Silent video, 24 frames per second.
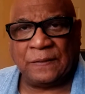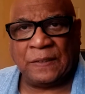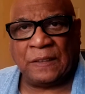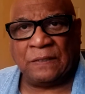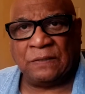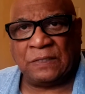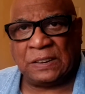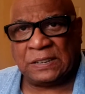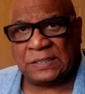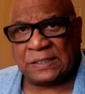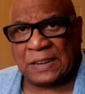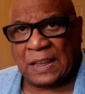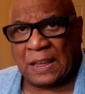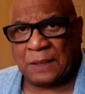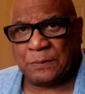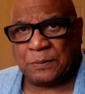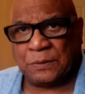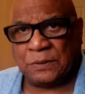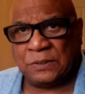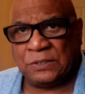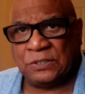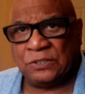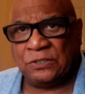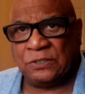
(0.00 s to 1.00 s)
if this
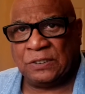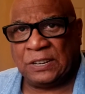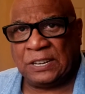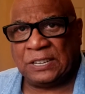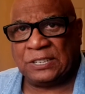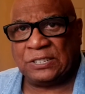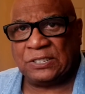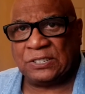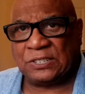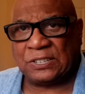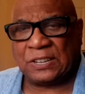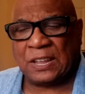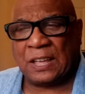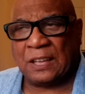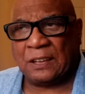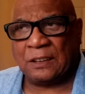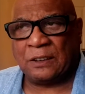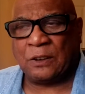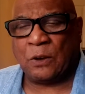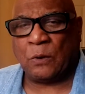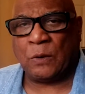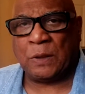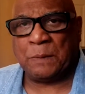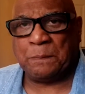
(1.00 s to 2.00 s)
happens, you need to start
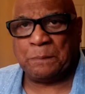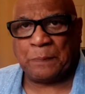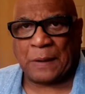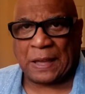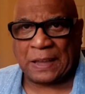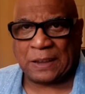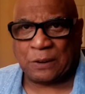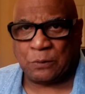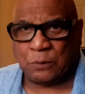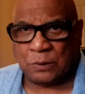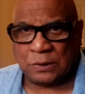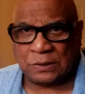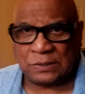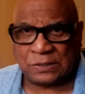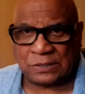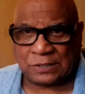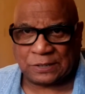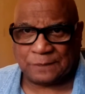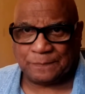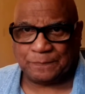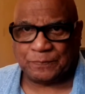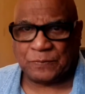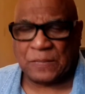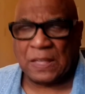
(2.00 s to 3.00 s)
going
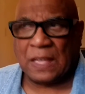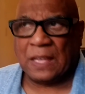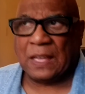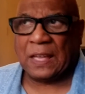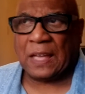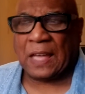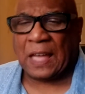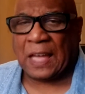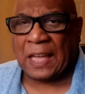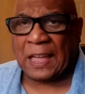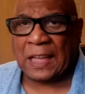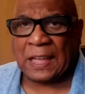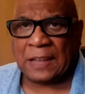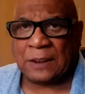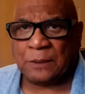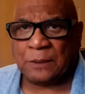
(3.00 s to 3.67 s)
backwards. I had a